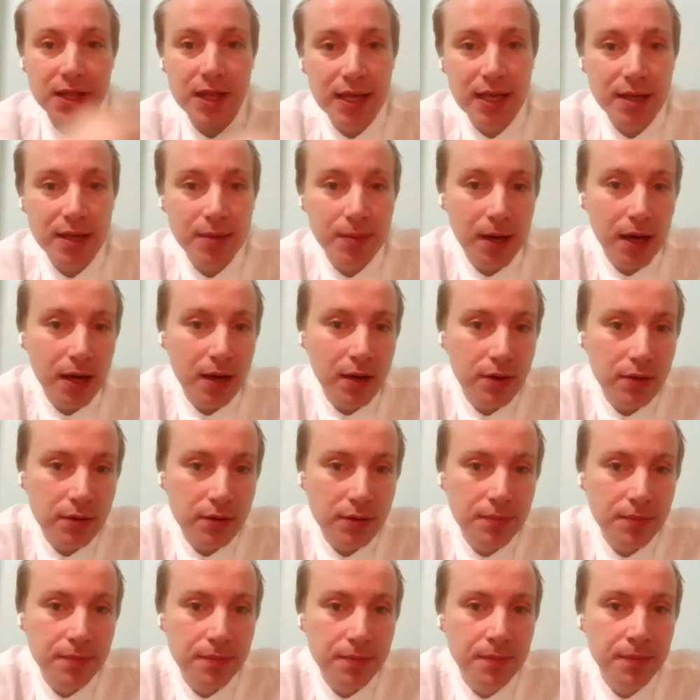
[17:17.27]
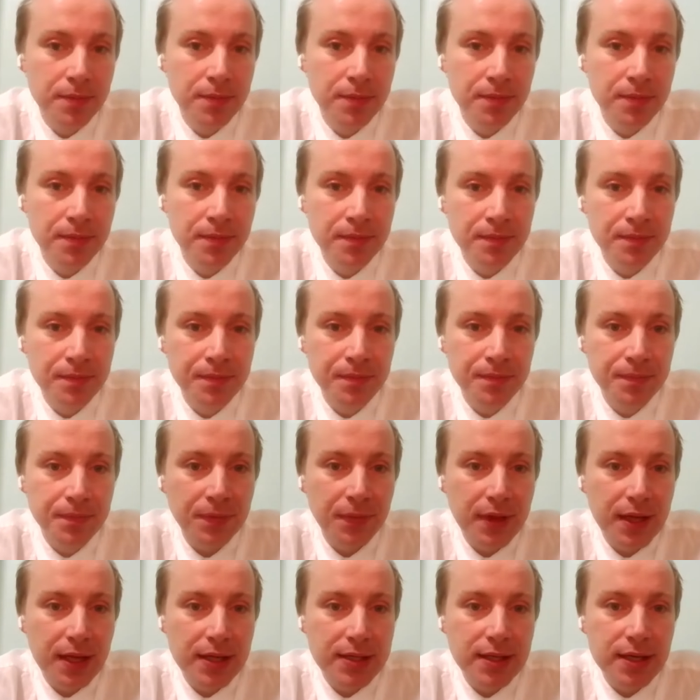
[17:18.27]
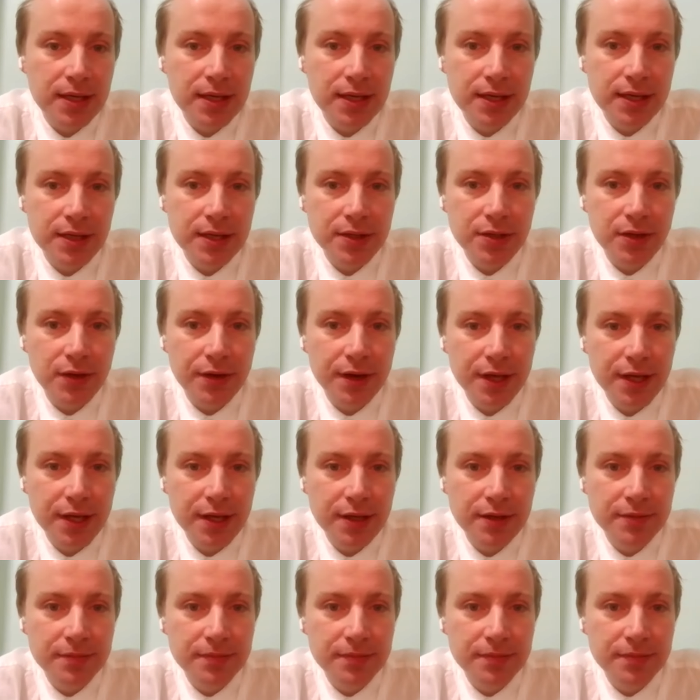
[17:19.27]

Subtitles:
think about. Is it clear, Tony?